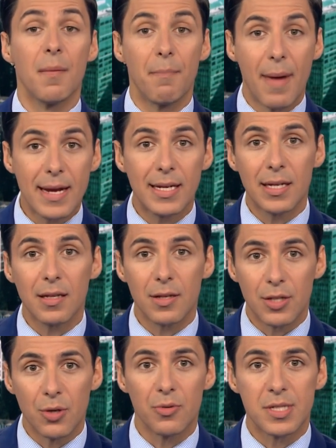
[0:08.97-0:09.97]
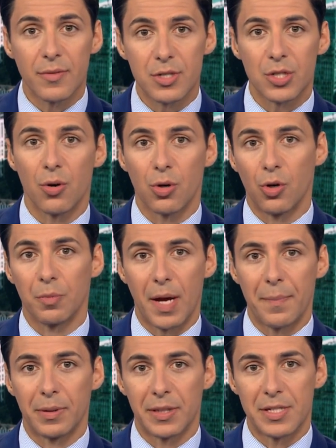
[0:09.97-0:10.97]
making the use of a chokehold
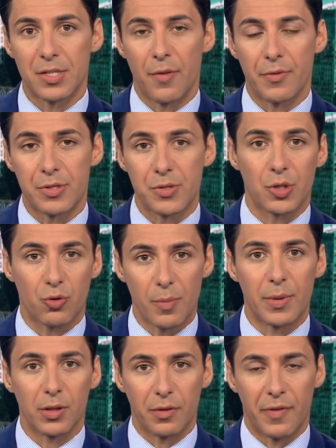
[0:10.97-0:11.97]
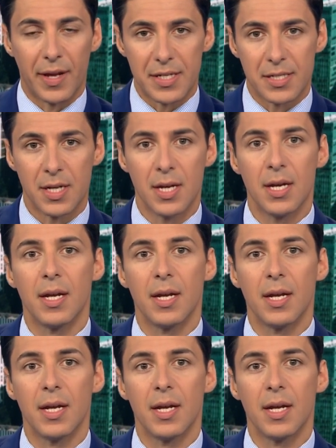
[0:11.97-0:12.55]
by police officers a criminal offense.